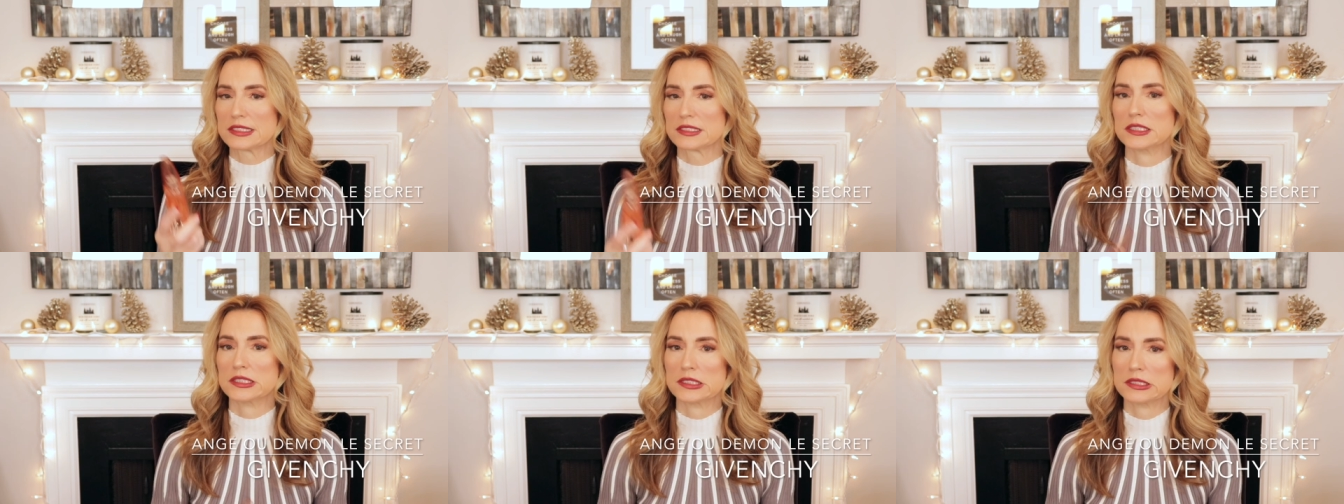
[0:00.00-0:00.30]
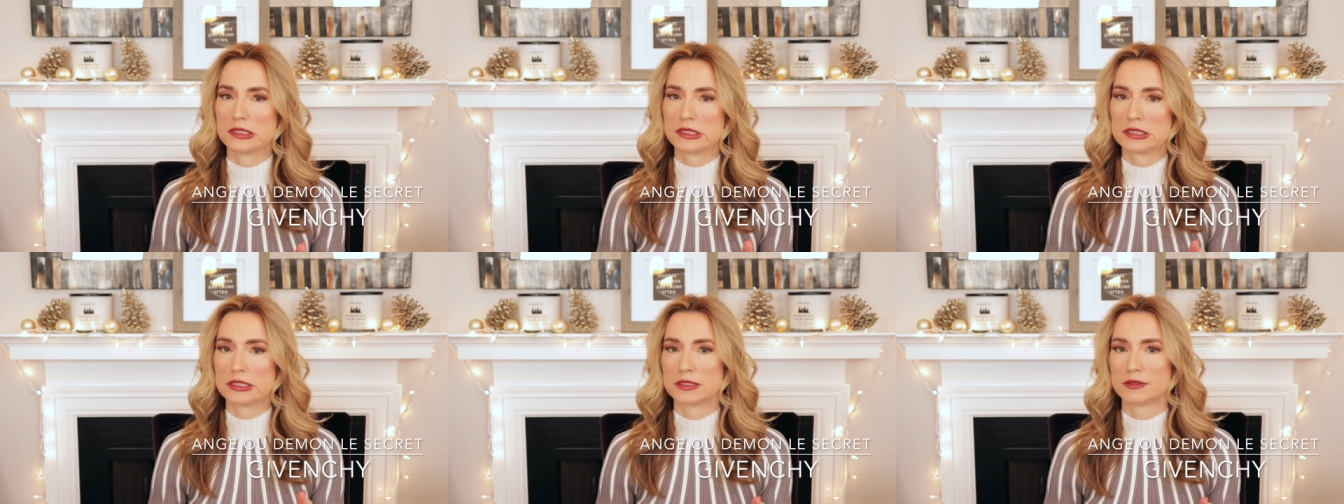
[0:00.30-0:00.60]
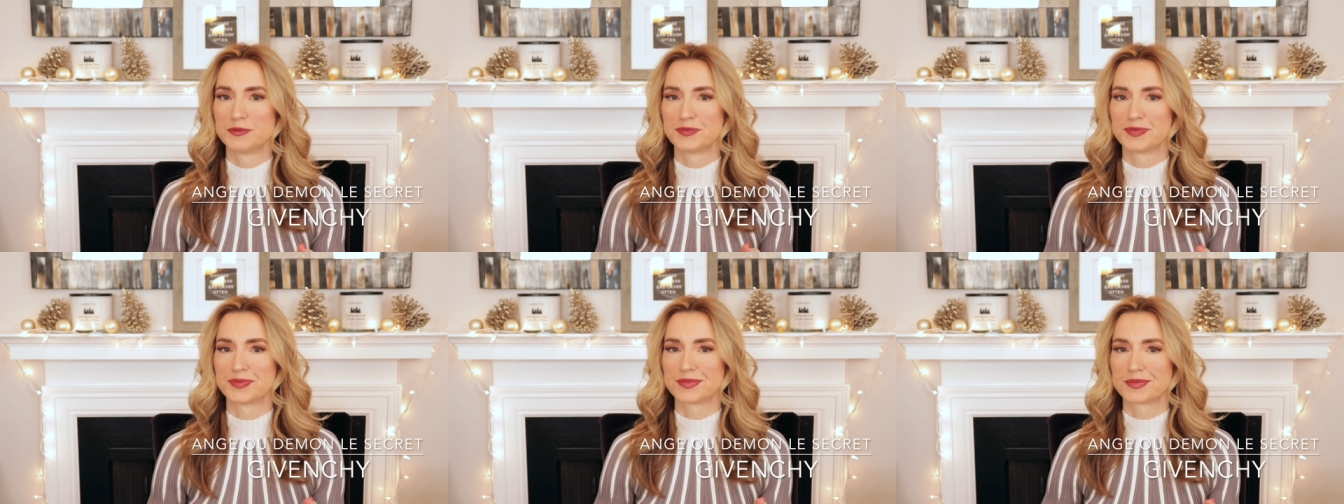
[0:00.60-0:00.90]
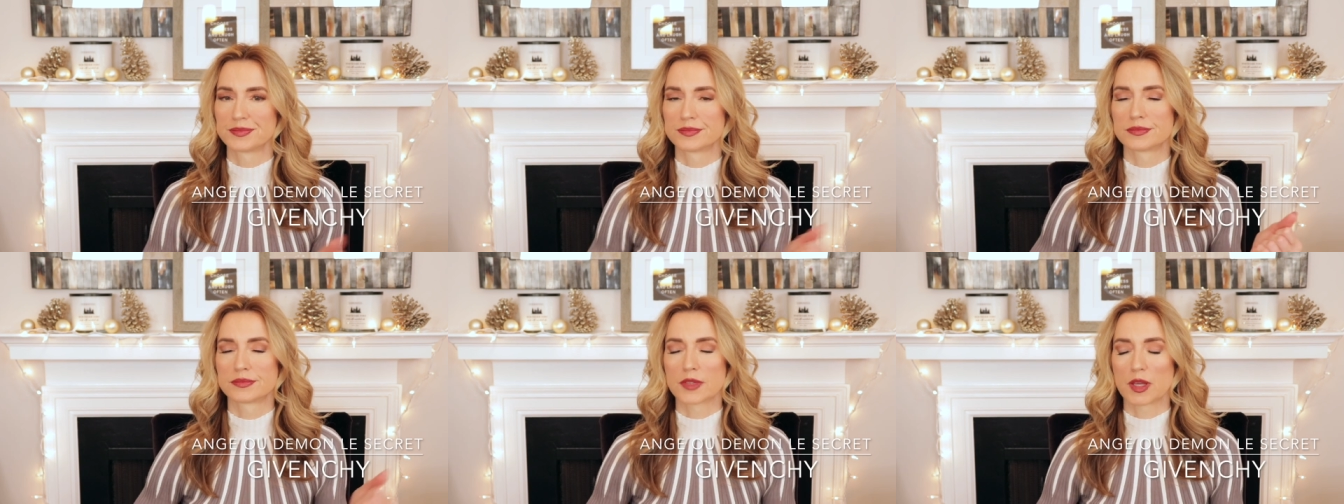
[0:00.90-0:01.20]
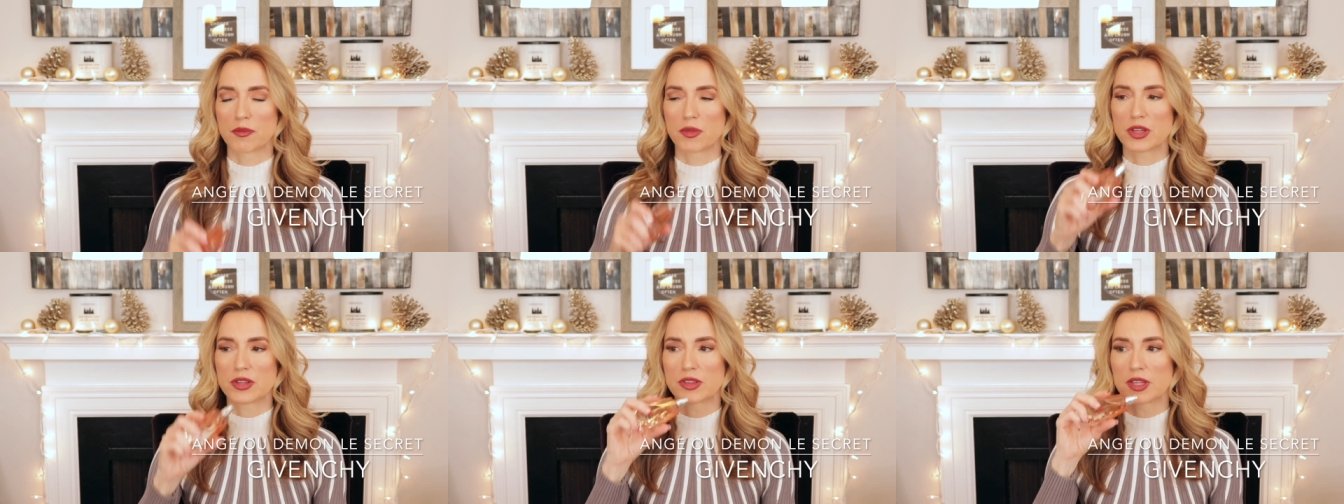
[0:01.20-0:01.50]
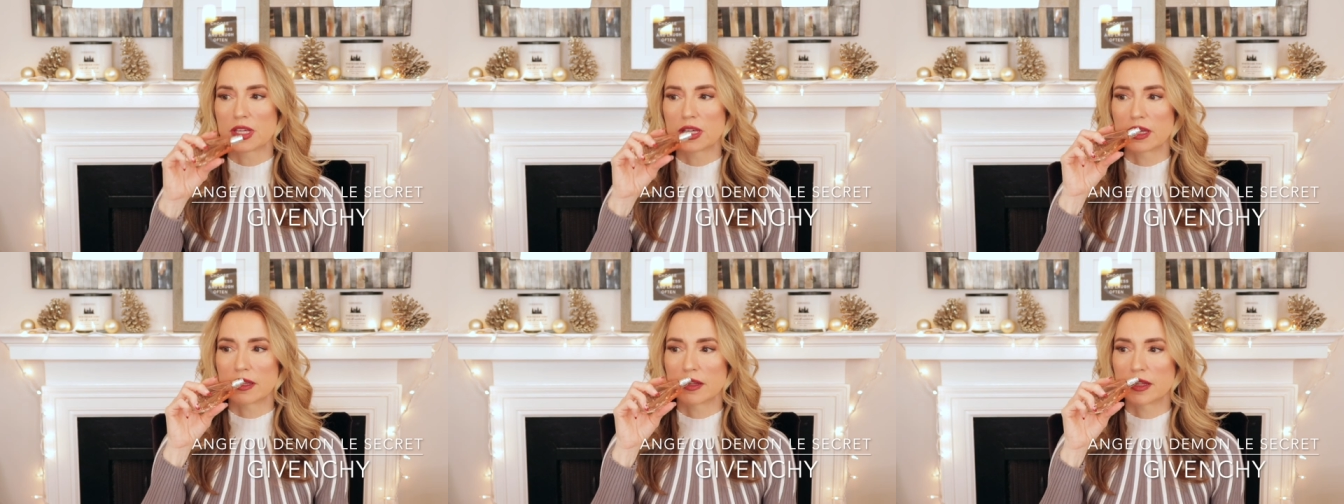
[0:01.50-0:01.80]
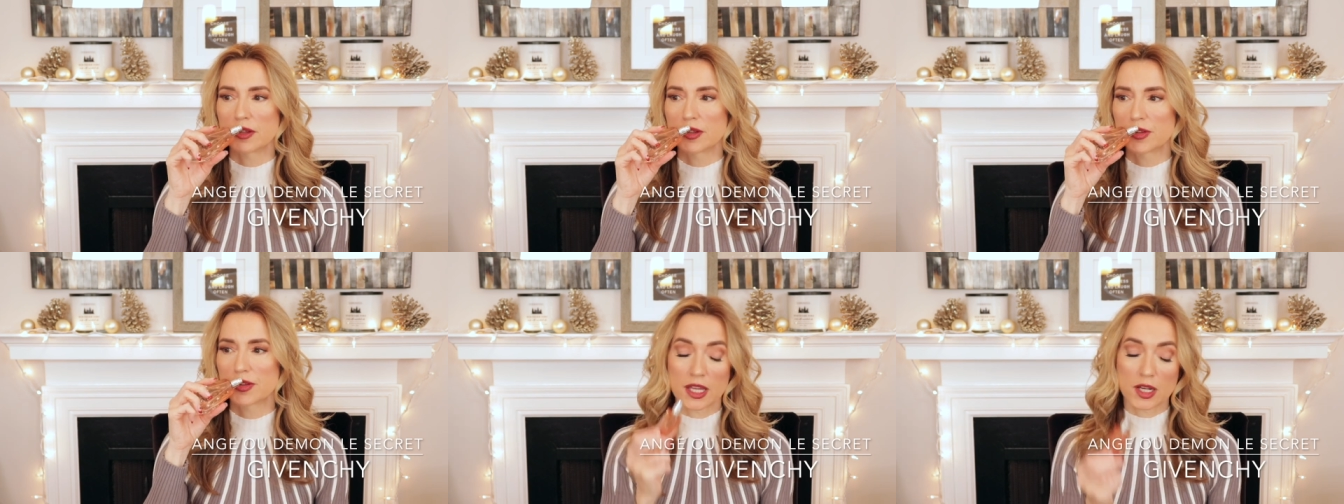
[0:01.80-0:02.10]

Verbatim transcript: hmm, I'm rethinking this.